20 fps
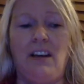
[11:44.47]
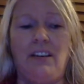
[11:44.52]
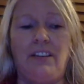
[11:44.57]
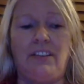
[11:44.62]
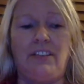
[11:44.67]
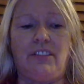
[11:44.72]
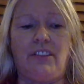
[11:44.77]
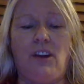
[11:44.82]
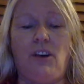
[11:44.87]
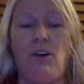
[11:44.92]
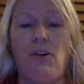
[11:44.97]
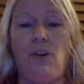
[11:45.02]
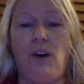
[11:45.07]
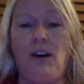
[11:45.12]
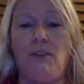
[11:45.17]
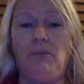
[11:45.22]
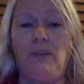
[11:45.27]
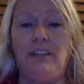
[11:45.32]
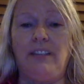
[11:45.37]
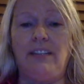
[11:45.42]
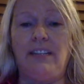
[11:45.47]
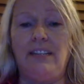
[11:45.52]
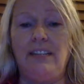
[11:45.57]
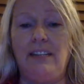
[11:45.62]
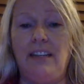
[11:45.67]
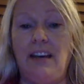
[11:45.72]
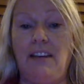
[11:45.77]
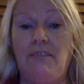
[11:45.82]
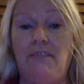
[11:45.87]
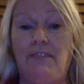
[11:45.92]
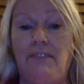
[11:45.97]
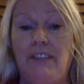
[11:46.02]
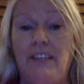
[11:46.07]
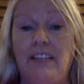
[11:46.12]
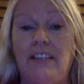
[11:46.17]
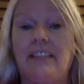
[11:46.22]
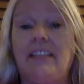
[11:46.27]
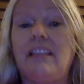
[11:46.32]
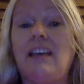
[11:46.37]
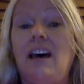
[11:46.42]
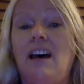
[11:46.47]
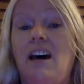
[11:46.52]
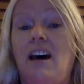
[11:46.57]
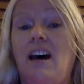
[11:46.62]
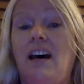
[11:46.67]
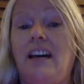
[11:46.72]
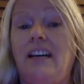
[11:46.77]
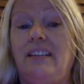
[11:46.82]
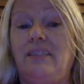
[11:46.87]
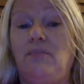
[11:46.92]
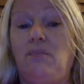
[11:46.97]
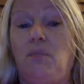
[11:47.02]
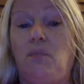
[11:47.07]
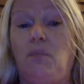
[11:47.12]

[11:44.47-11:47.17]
So I went to Netflix. I